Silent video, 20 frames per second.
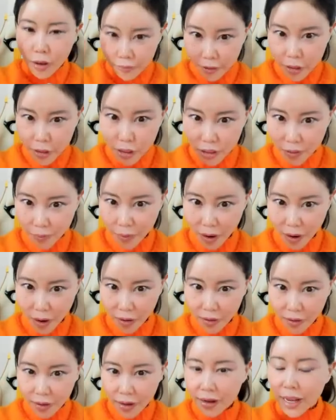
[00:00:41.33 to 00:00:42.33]
First of
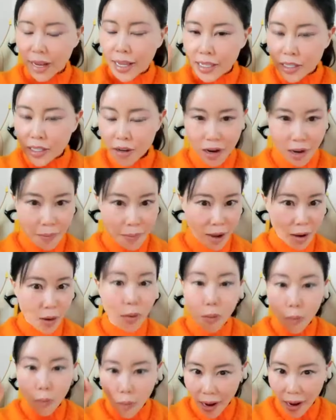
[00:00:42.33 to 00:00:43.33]
all, let's talk
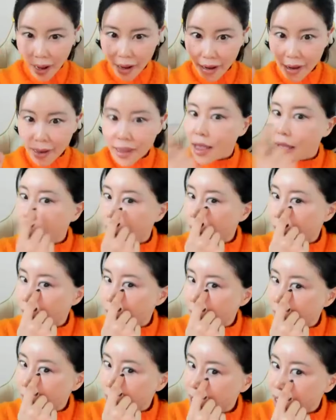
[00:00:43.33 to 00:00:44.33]
about why
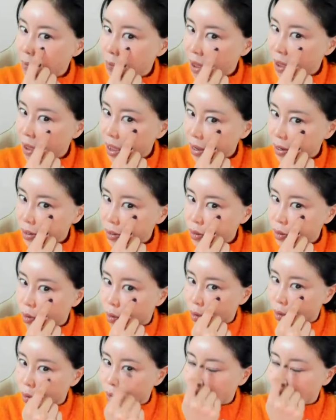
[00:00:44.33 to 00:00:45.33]
eyebag
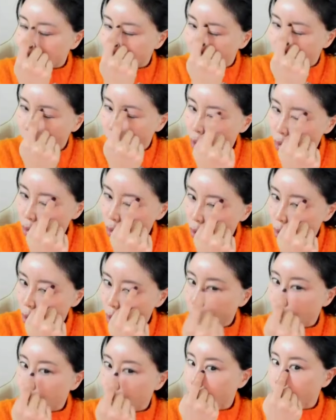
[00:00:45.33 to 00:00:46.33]
or
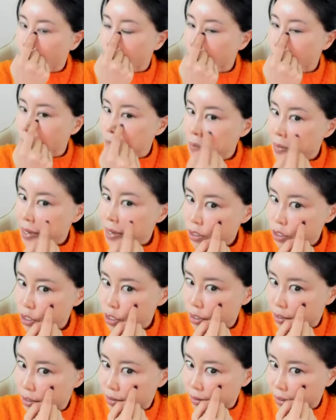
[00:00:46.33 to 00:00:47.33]
hollow or
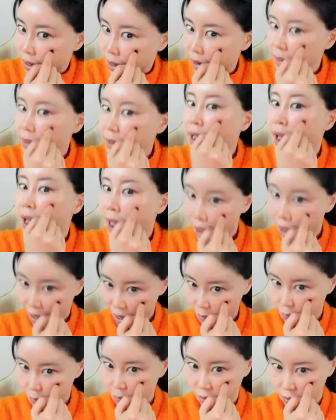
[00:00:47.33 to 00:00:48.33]
mid-cheek line
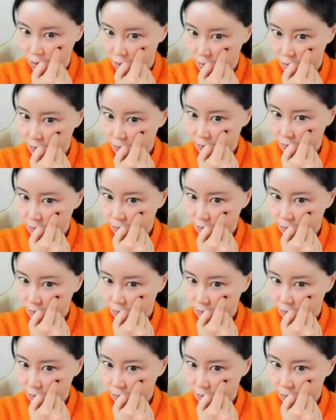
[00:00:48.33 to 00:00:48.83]
happens.